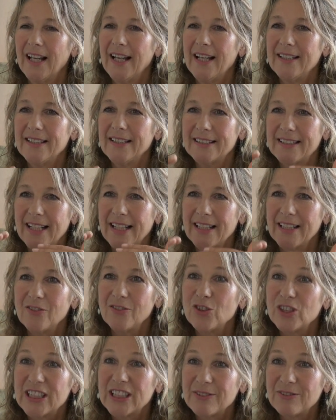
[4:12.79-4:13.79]
and is
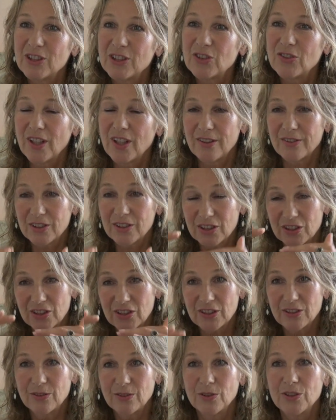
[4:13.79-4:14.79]
receiving drugs
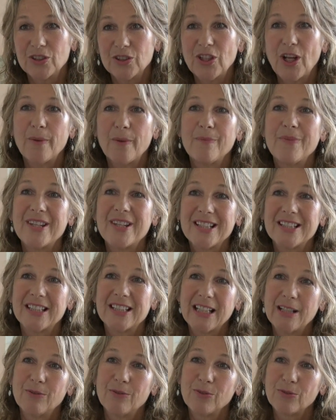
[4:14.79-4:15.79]
to numb
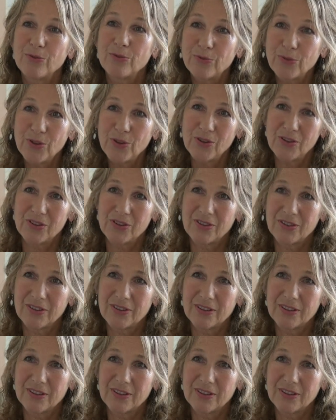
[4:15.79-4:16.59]
this even further.